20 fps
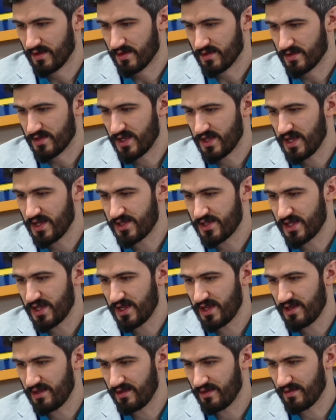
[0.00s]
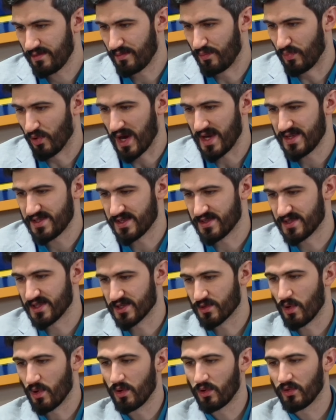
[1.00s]
C.G. Bryson
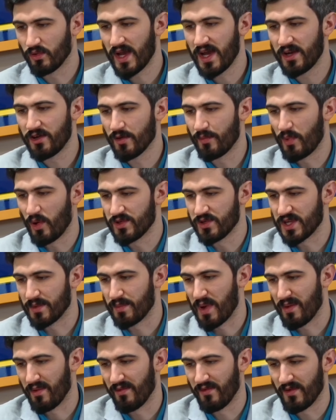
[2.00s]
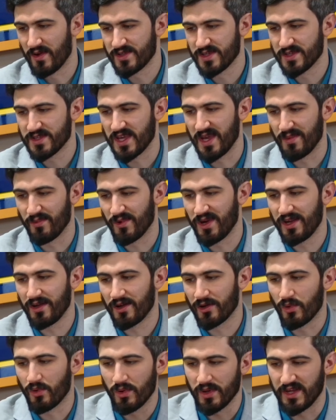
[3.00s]
says, quote, "Glad you're posting Bible verses. Keep reading,"
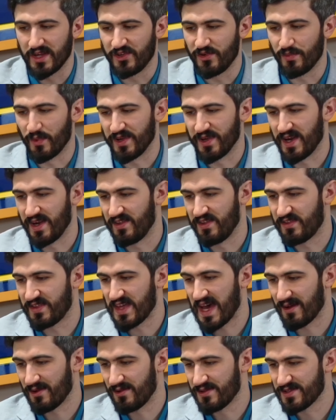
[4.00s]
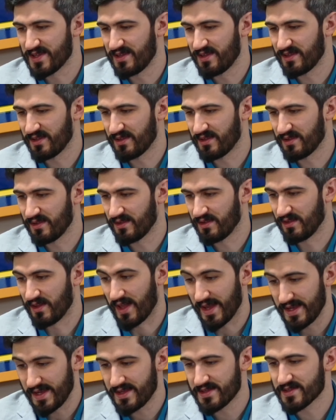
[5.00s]
unquote, getting 2,900
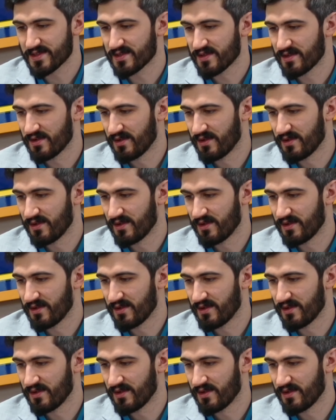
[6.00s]
likes.